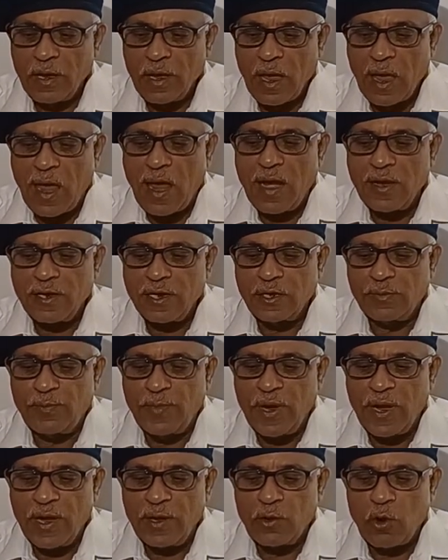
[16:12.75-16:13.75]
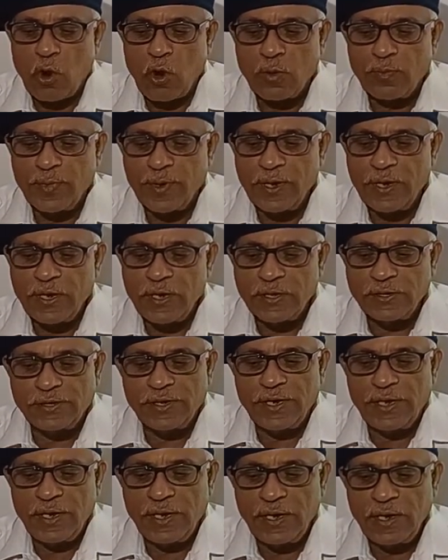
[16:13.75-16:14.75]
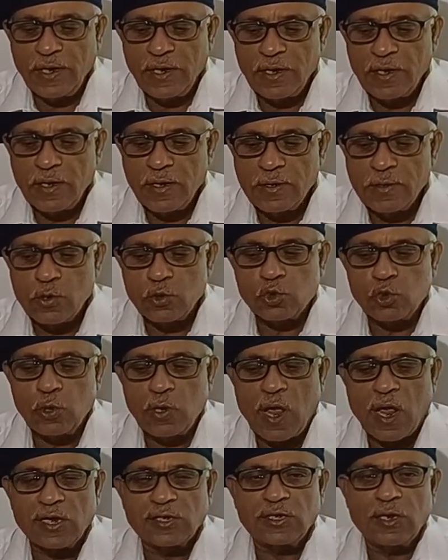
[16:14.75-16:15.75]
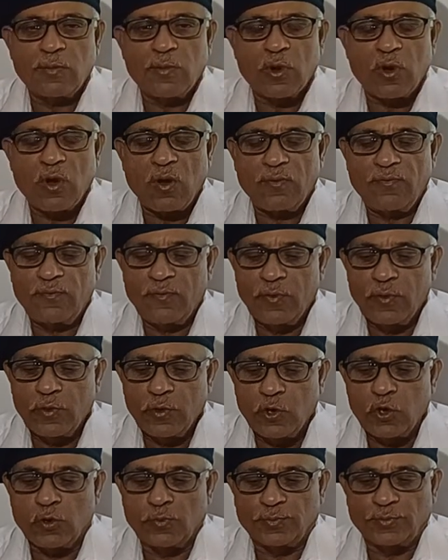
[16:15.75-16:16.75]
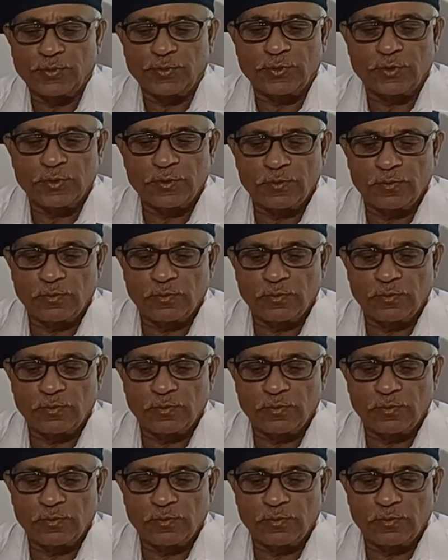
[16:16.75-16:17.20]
and it may not be easy due to large number of tubes.